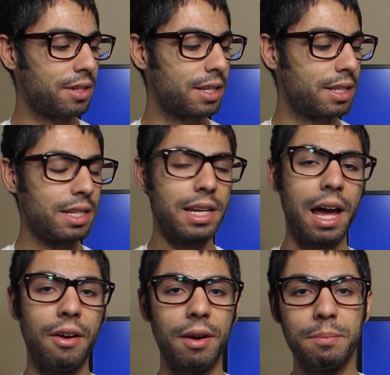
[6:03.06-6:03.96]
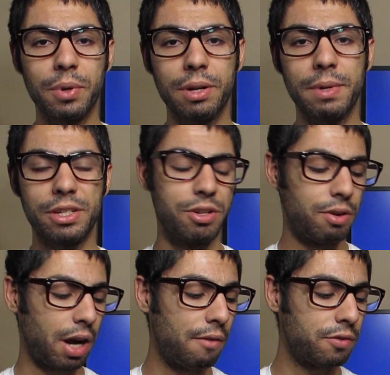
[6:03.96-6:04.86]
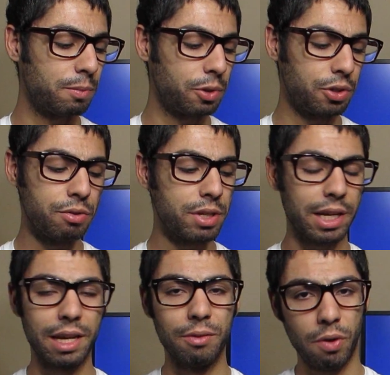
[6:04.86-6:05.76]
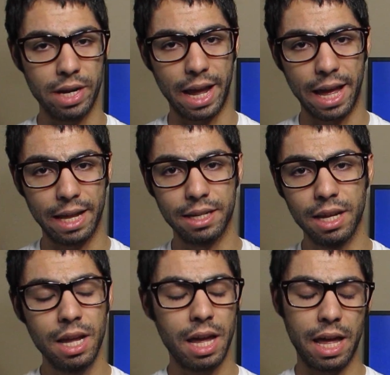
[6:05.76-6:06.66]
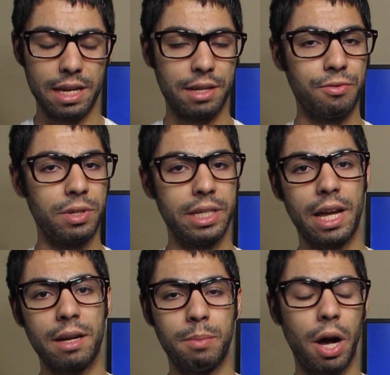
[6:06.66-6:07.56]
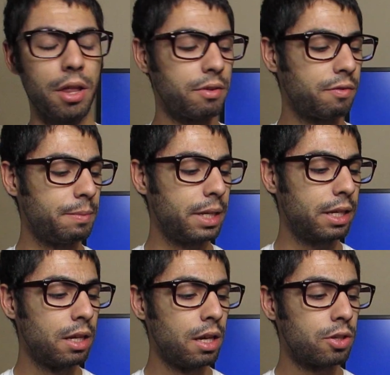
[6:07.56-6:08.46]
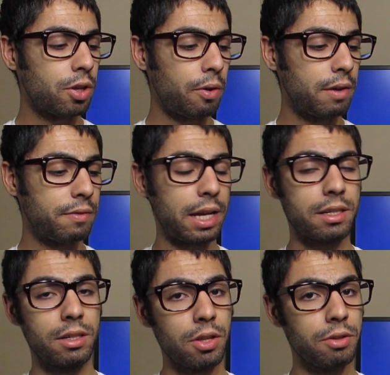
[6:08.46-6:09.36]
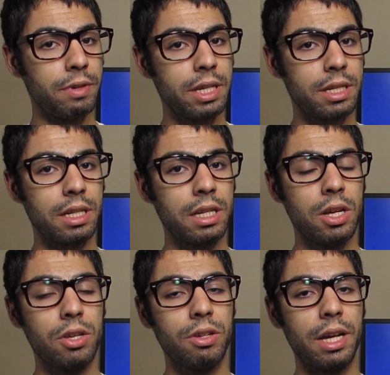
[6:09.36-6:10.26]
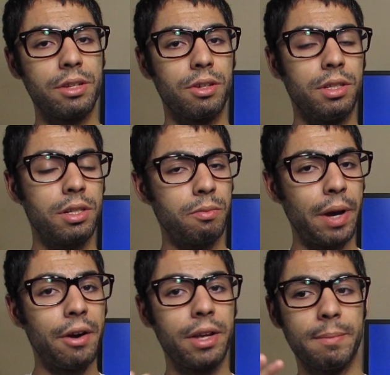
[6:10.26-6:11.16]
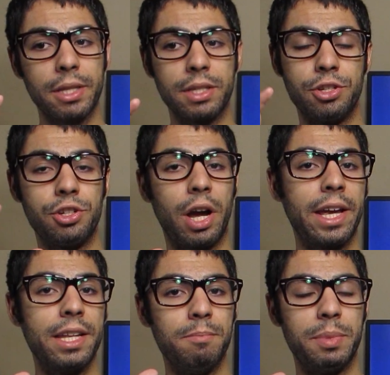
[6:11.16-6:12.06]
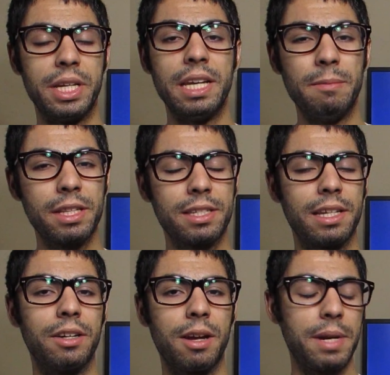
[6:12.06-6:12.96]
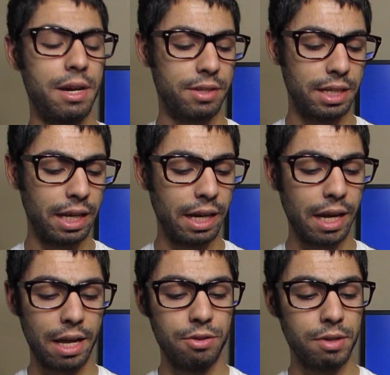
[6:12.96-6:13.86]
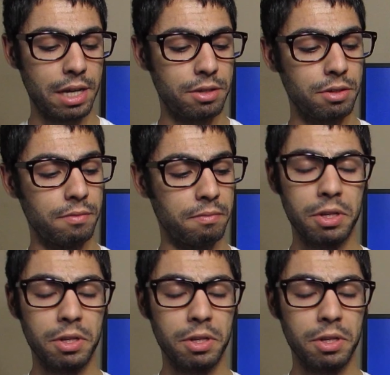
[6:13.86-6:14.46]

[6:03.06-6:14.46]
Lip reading: can see now, I'm pretty much, comfortable using it in one hand, and it's really not a bother for me. So if that's another reason you guys are a little wary about the giant behemoths that are coming out today, and you guys are,